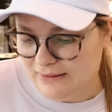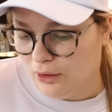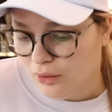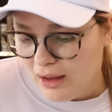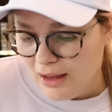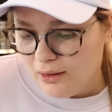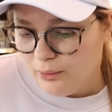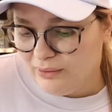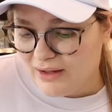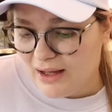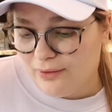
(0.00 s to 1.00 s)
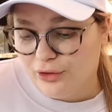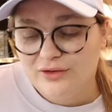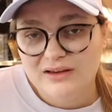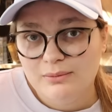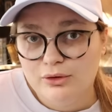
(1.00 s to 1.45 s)
So we've got
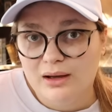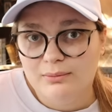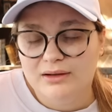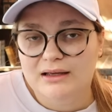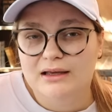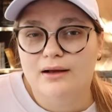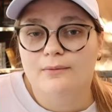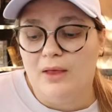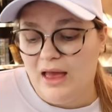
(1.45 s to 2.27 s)
Thursday Boot Company,